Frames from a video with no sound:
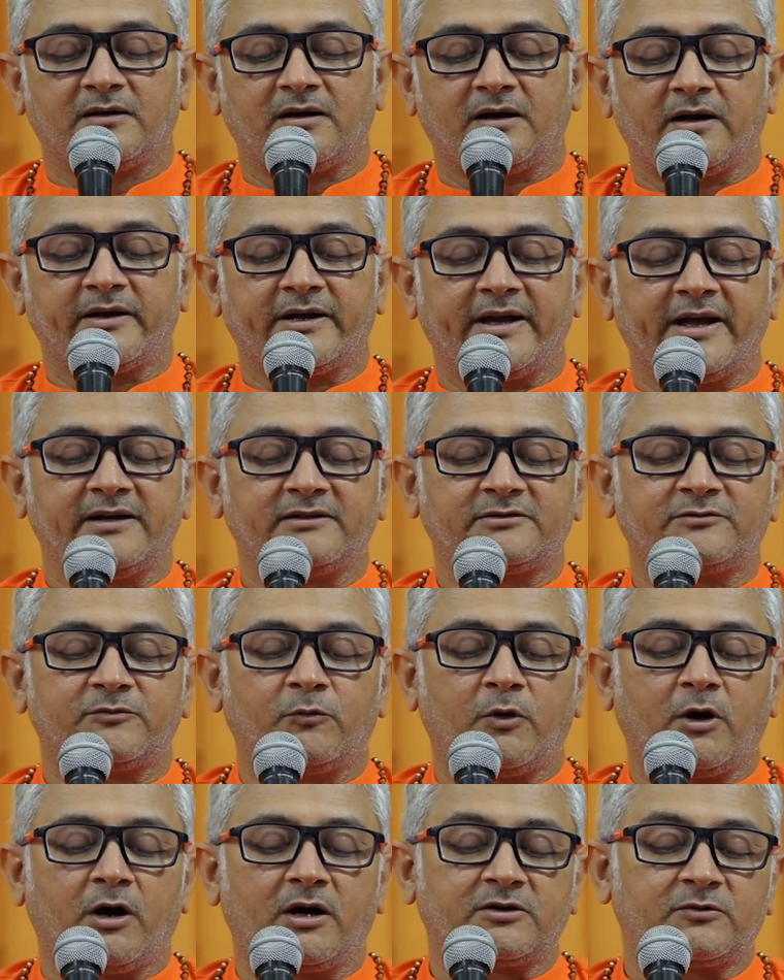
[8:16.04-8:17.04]
Against
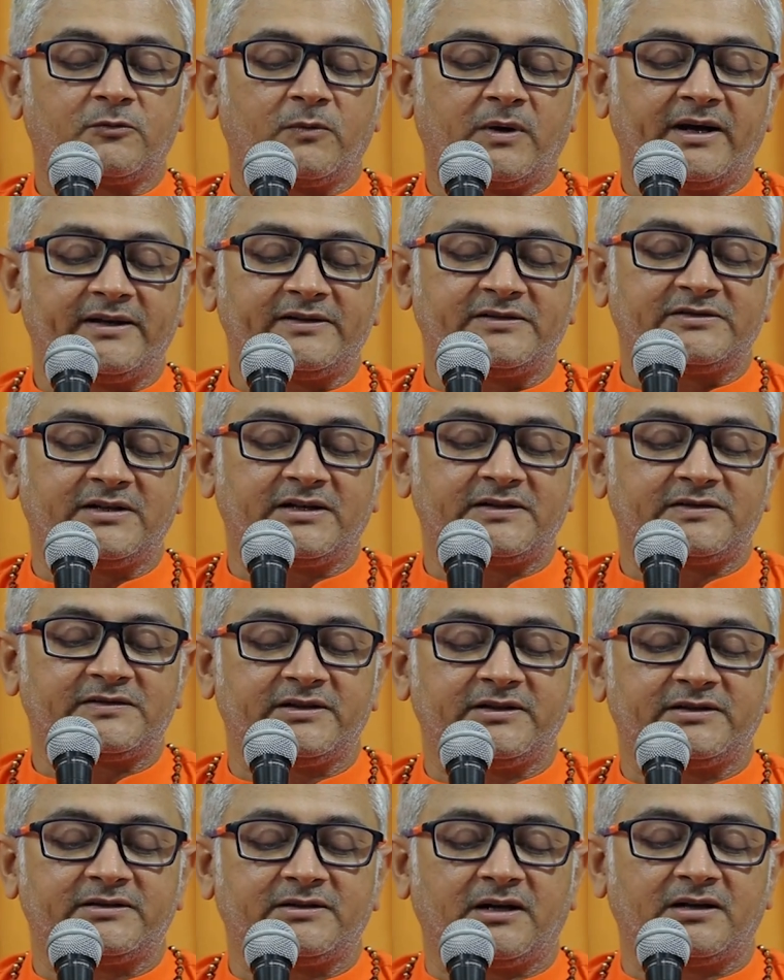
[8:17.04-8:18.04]
what vice does
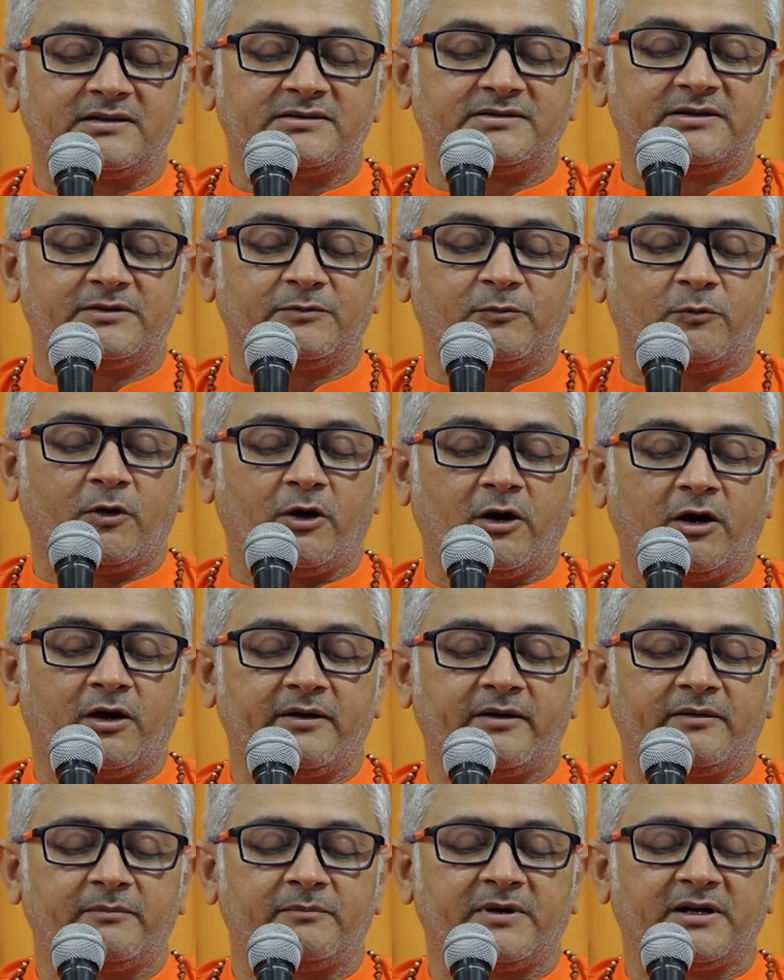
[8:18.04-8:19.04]
Sita ji
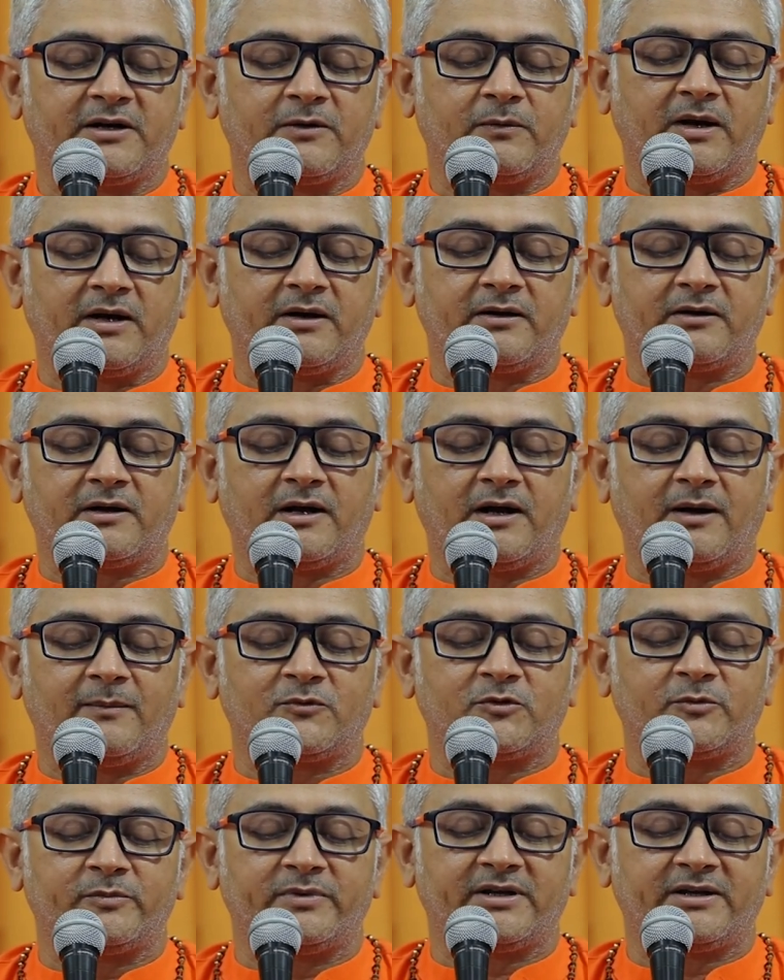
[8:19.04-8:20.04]
warn Bhagwan Ram
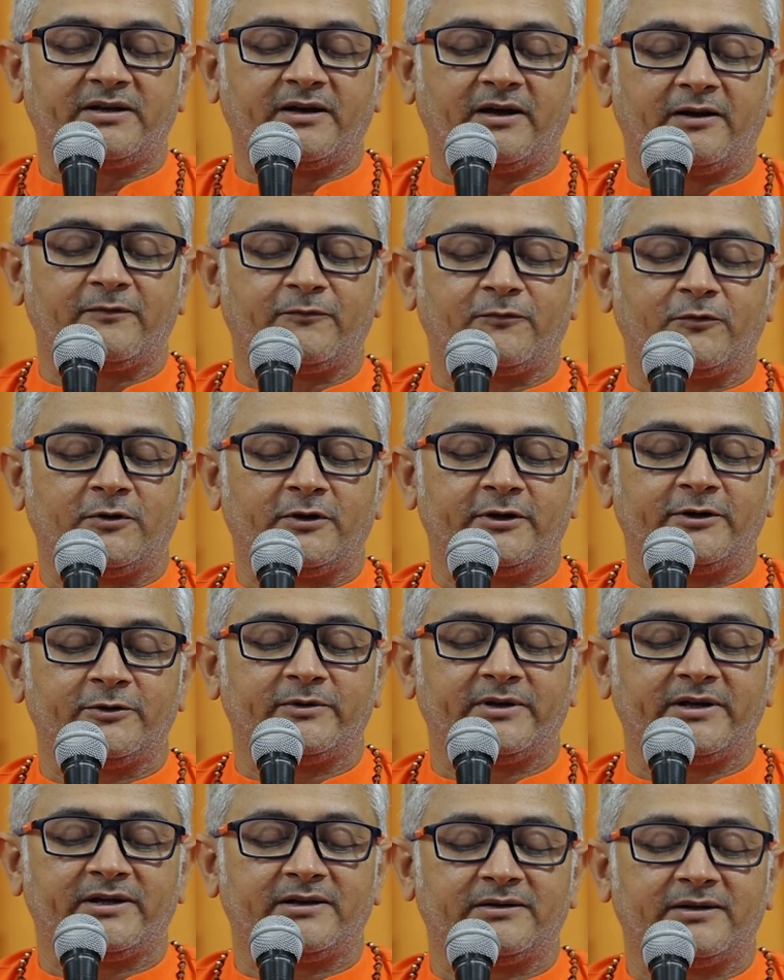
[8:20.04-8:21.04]
to be careful
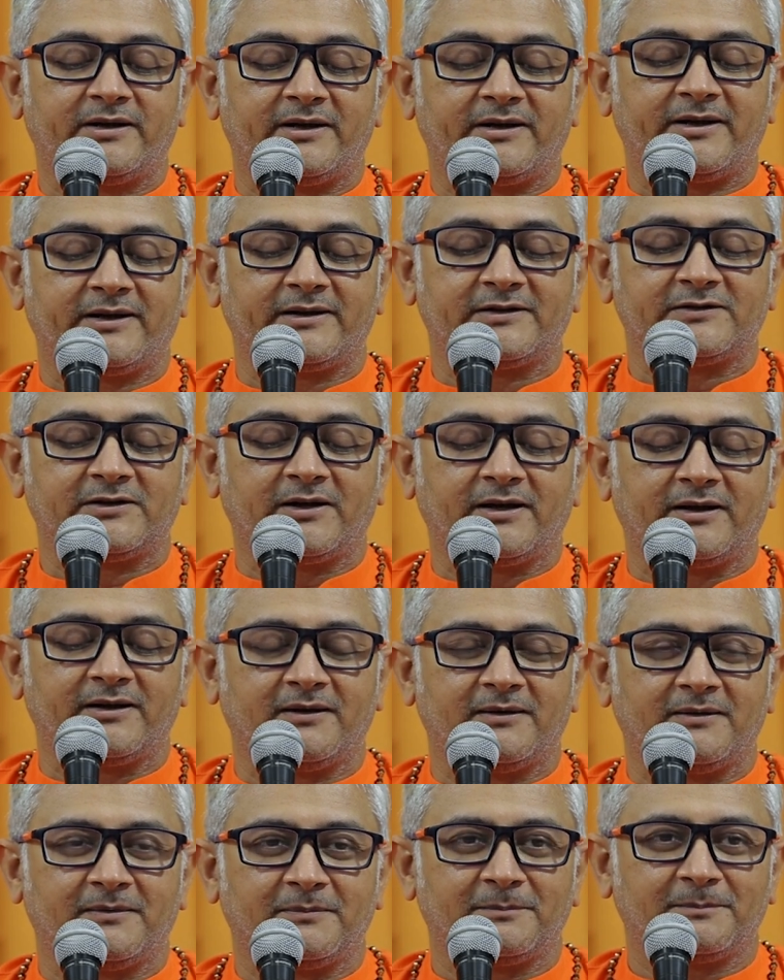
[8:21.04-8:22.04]
during their
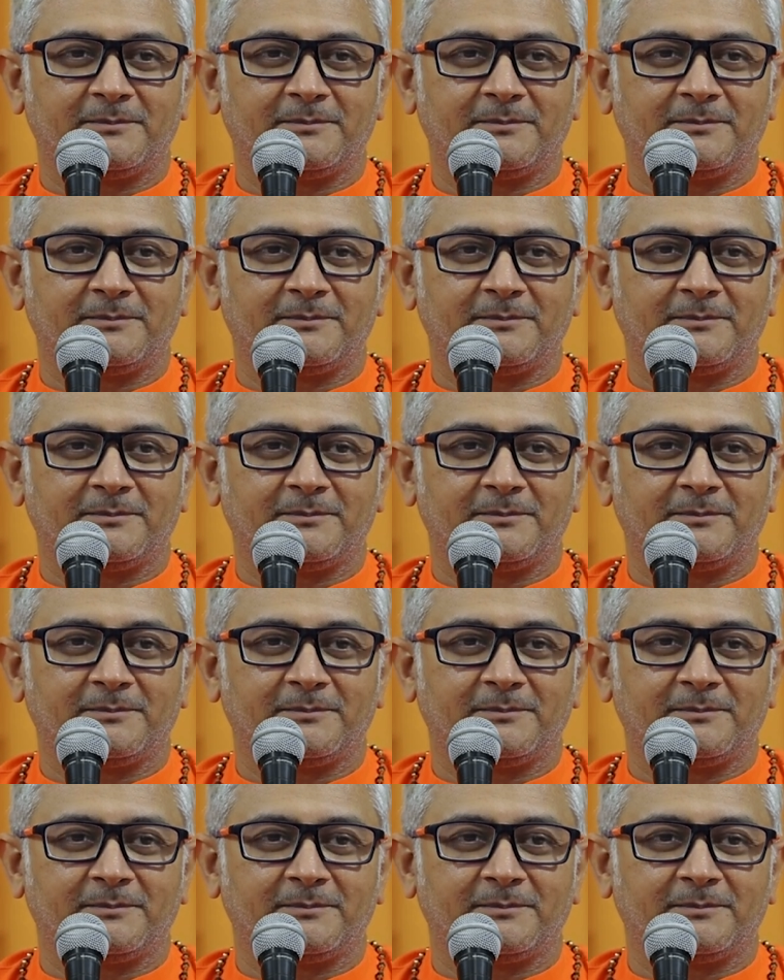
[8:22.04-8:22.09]
exile?